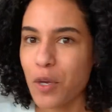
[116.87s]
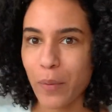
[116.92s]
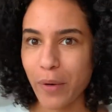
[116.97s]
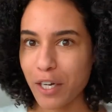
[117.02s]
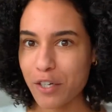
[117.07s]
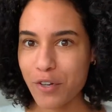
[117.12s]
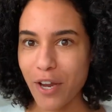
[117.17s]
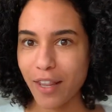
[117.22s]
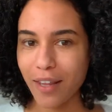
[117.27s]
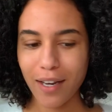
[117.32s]
we're
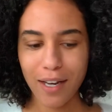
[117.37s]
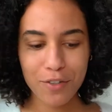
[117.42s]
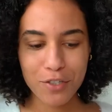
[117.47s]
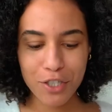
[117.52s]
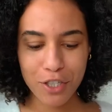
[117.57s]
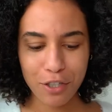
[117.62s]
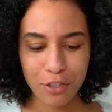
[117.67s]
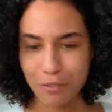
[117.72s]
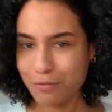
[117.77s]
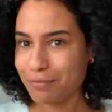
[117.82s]
gonna try that out
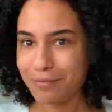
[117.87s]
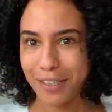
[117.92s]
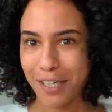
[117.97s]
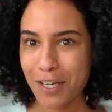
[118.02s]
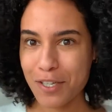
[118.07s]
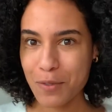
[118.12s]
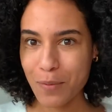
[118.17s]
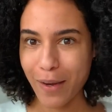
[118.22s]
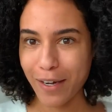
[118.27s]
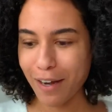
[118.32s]
too,
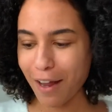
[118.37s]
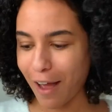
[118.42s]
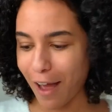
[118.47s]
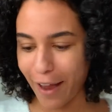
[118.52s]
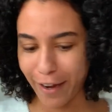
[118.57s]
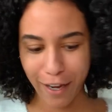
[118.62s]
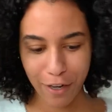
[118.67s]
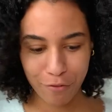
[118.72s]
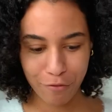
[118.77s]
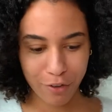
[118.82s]
because why not?
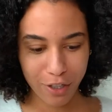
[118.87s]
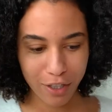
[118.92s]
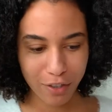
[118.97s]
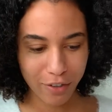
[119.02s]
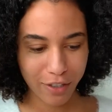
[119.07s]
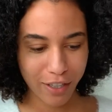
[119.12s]
I got a free little